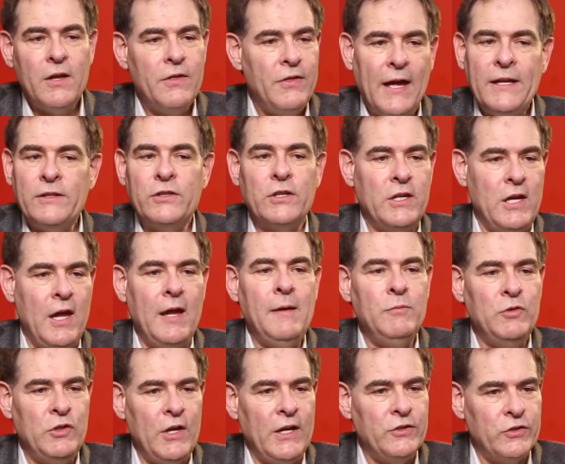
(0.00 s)
That's a
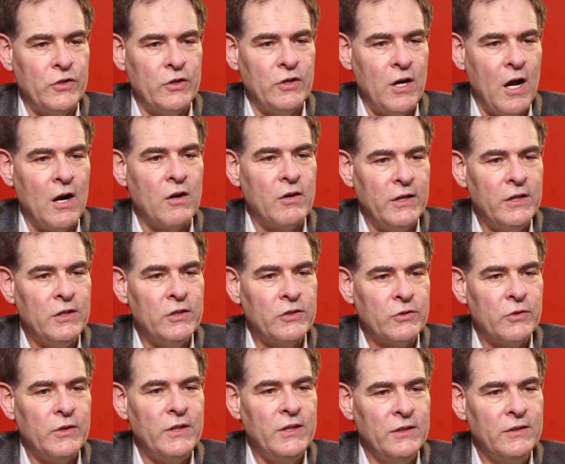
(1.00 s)
game changer in our
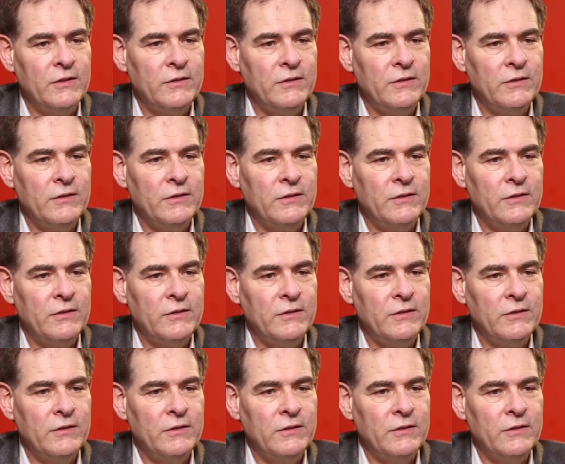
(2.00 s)
industry.